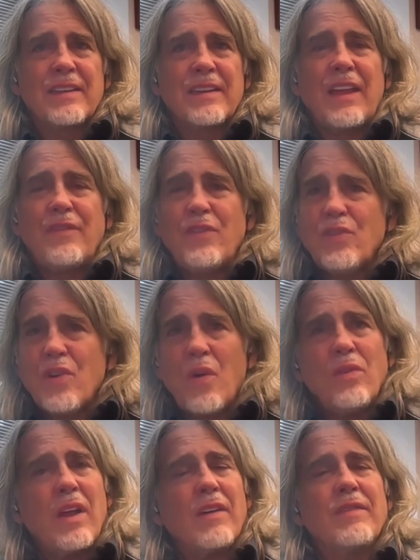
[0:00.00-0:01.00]
If you don't
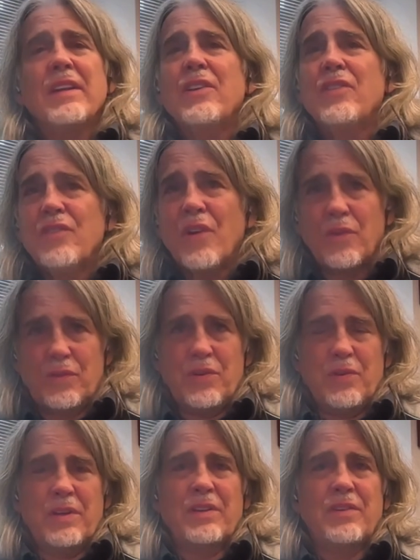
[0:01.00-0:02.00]
love it, don't do
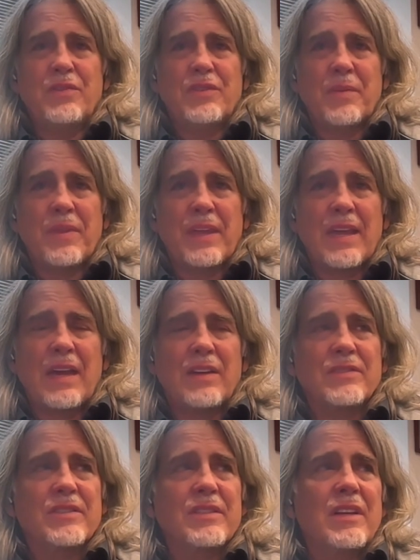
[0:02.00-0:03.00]
it. Do something
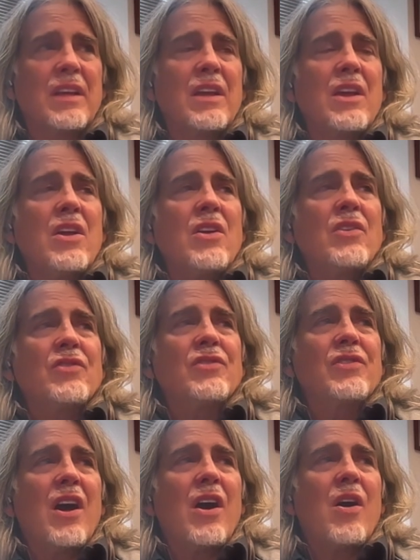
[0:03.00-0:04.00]
else.
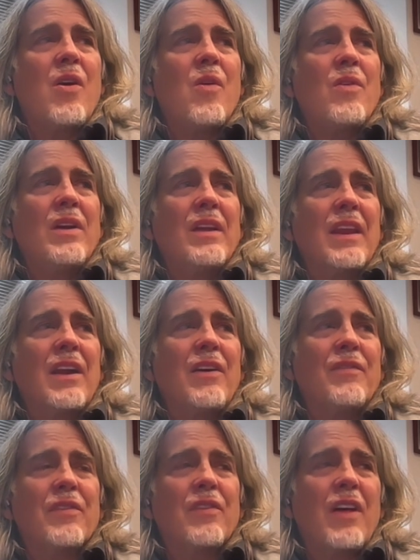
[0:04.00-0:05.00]
So, you know,
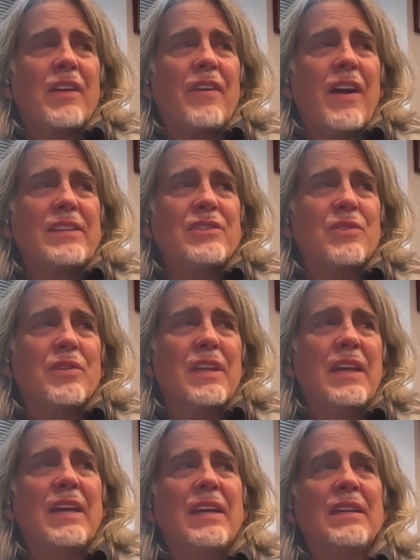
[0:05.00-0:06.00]
for a lot of high school
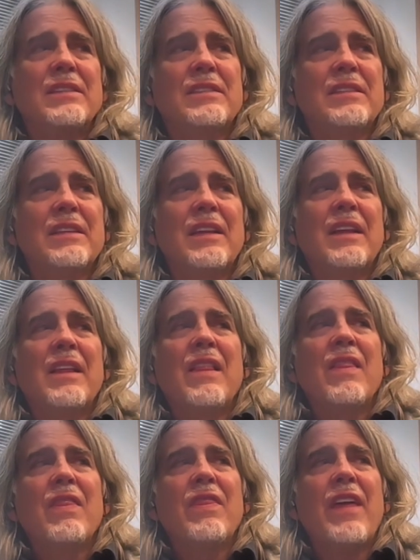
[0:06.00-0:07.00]
kids,
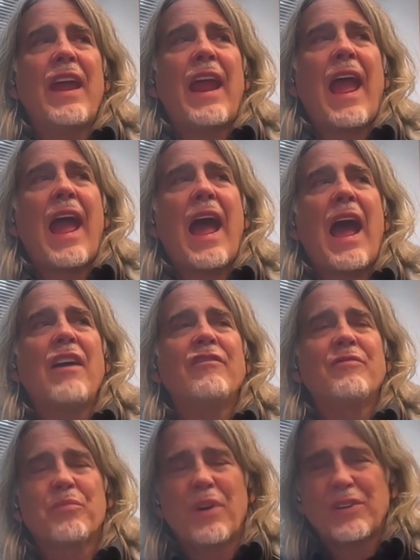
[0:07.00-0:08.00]
they have
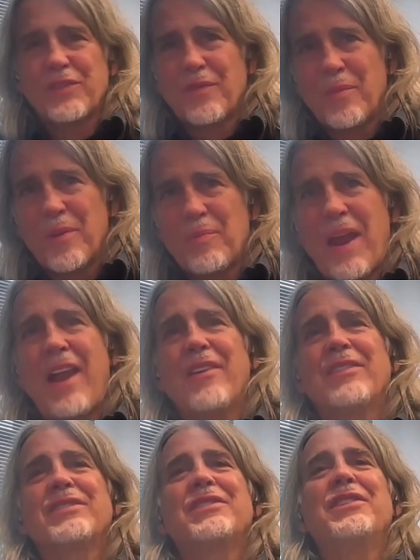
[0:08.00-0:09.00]
pressure from their
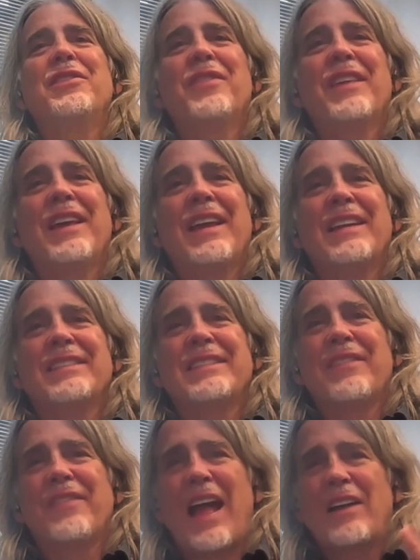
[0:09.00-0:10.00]
parents to do things, they
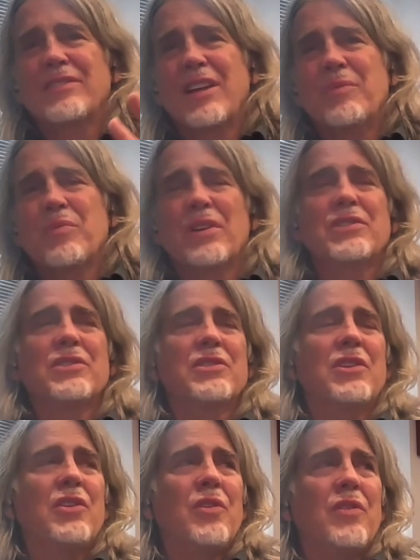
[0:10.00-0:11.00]
have outside pressures to
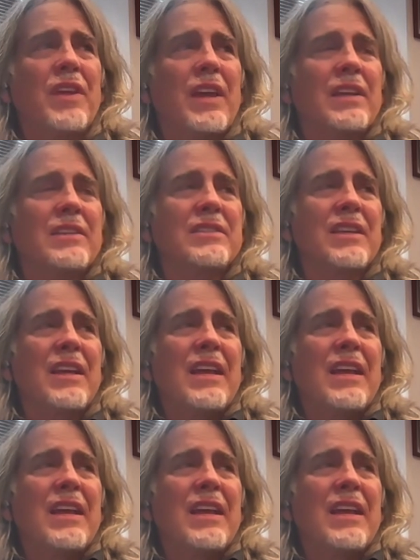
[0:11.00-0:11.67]
do things.